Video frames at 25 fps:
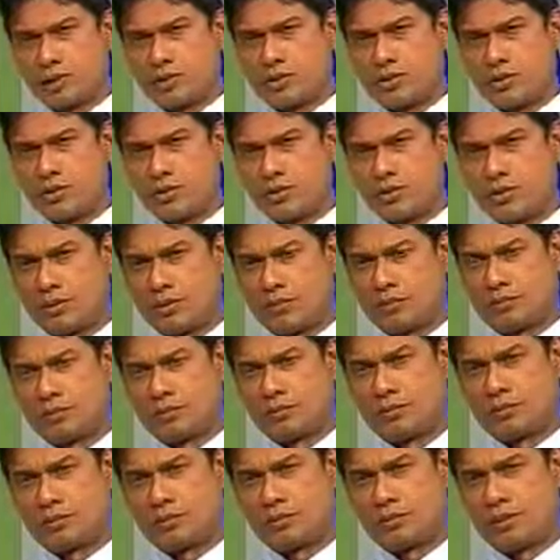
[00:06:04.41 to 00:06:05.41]
So
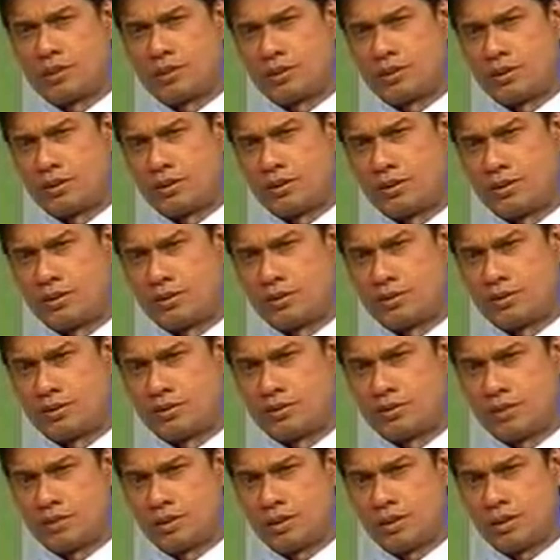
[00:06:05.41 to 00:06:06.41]

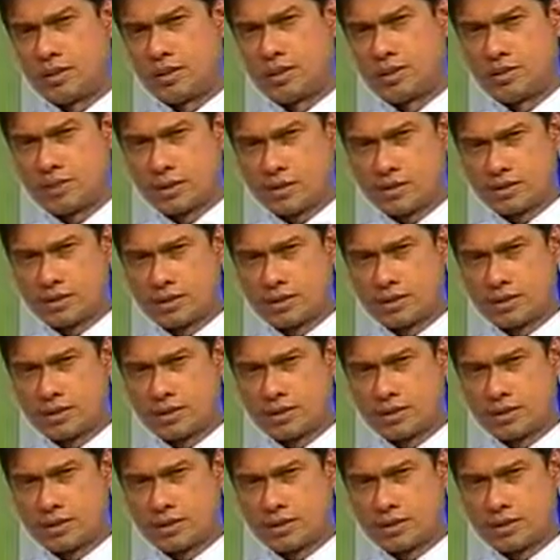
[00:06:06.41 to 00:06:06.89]
this